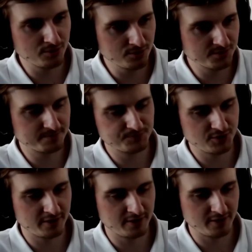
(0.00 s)
use
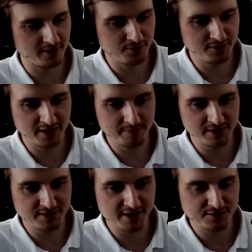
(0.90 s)
uh, the
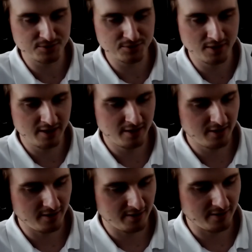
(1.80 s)
YateBTS to
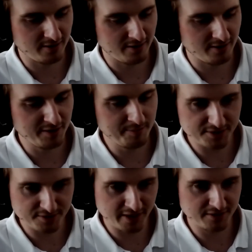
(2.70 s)
uh,
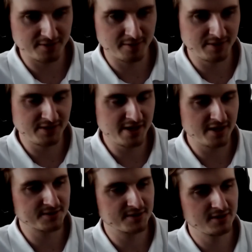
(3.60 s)
impersonate uh,
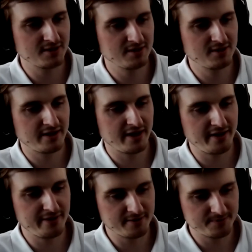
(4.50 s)
BTS
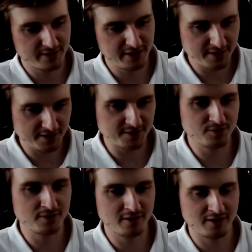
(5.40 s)
and intercept
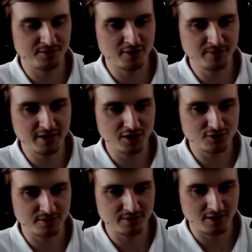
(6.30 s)
the, uh, the
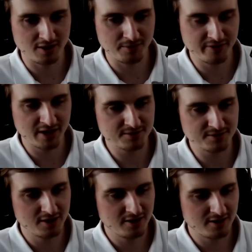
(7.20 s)
communication uh, with that,
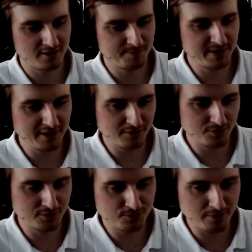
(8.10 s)
being
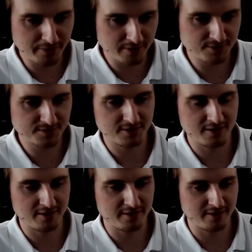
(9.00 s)
the strongest
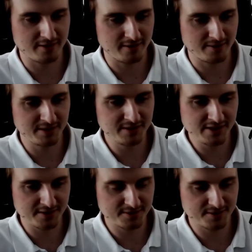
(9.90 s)

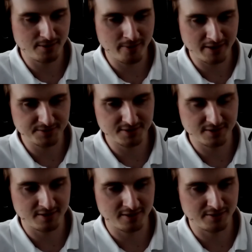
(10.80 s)
BTS around
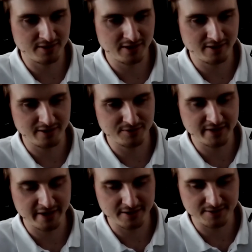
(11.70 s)
the, the
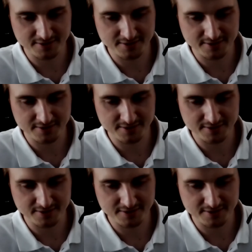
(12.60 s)
target.